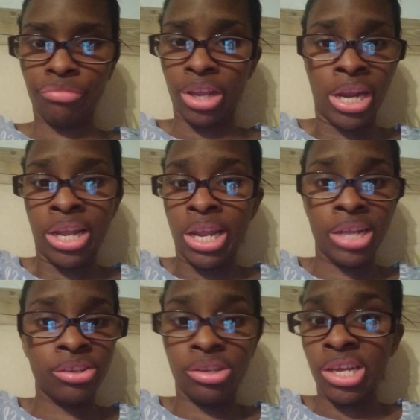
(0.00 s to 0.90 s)
And
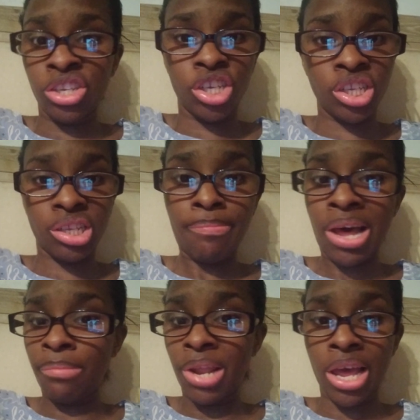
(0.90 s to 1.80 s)
that's just the
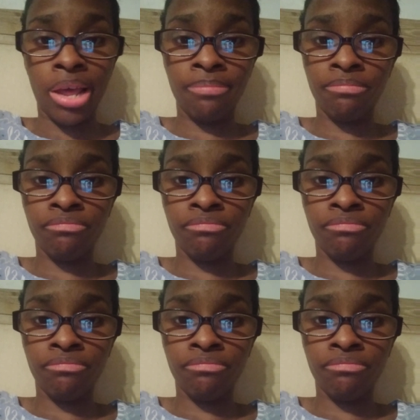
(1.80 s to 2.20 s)
bottom line.